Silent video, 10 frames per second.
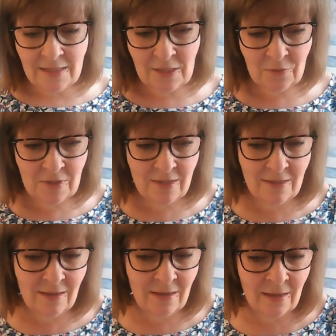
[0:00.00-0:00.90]
Now the
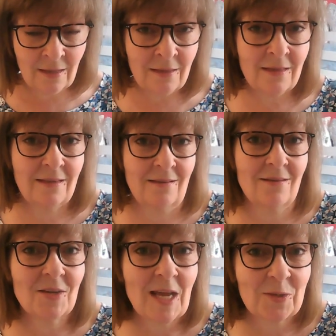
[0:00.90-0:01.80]
other
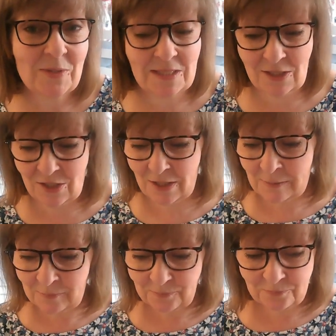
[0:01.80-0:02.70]
yarn
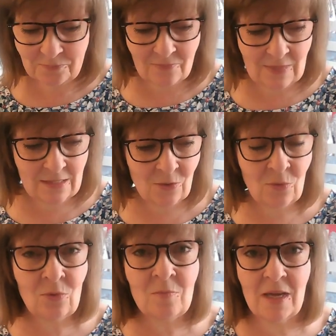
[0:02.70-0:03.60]
acquisition, it's
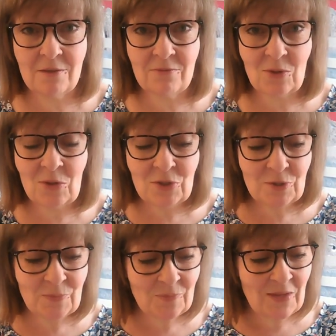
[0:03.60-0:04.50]
all my
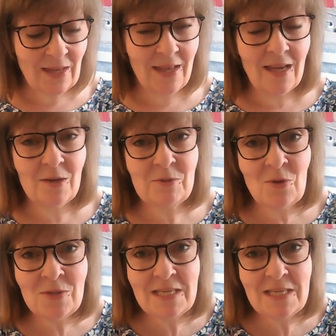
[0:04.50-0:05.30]
fault. I was on